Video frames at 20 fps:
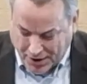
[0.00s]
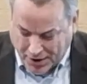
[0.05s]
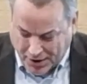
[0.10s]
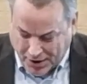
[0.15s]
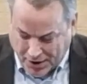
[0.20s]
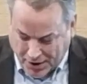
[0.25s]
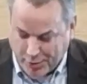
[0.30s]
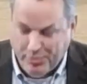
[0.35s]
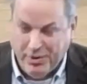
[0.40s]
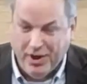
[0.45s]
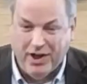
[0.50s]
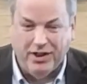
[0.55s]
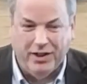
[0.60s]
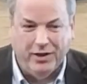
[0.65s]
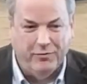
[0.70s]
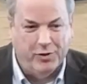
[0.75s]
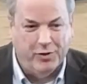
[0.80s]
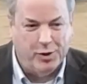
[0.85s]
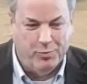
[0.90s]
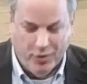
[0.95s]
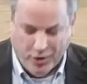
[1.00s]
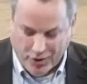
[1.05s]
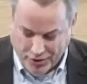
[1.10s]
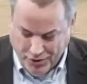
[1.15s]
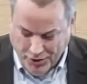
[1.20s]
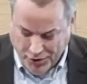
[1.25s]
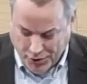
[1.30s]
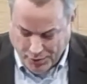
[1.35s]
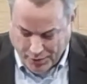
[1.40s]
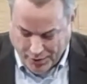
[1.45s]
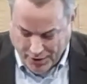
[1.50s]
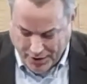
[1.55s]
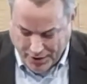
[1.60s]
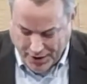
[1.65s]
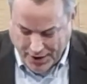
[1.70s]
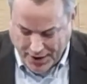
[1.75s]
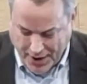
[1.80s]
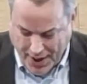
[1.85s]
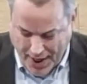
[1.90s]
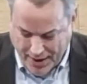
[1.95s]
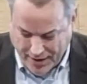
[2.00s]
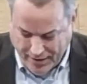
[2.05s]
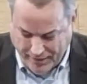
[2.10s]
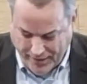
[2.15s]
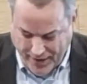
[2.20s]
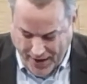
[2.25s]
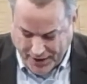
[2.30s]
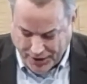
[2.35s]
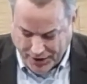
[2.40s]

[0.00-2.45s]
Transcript: which apparently was more newsworthy than the fact